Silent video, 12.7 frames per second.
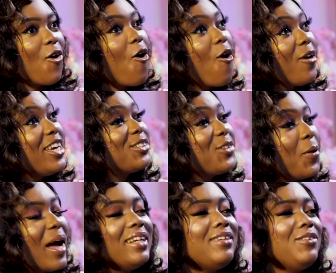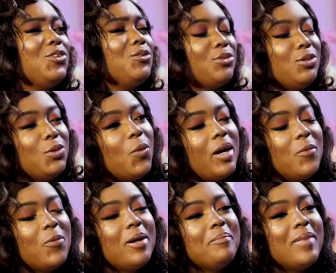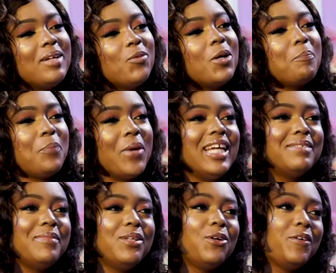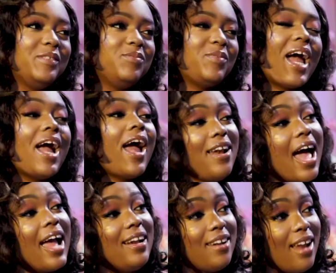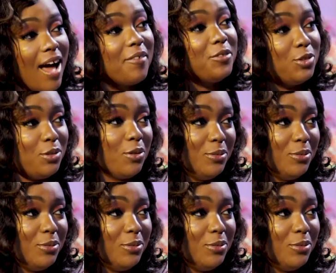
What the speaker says: oh, he saw. And you, do you know what pained me in all of this? I laughed.